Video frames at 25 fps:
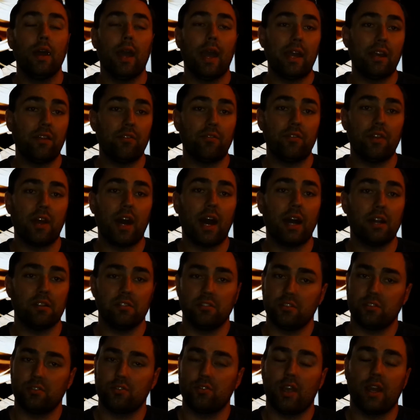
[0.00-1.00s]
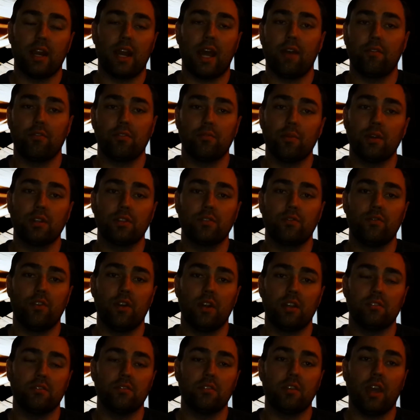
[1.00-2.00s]
And if not, just try to have as much
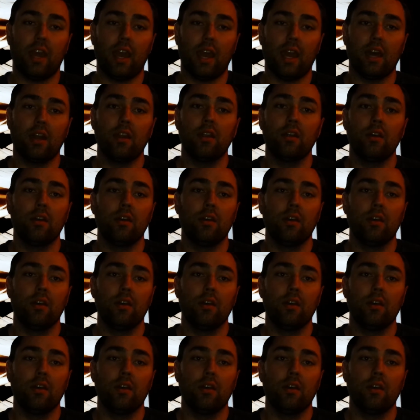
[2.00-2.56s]
fun as you can.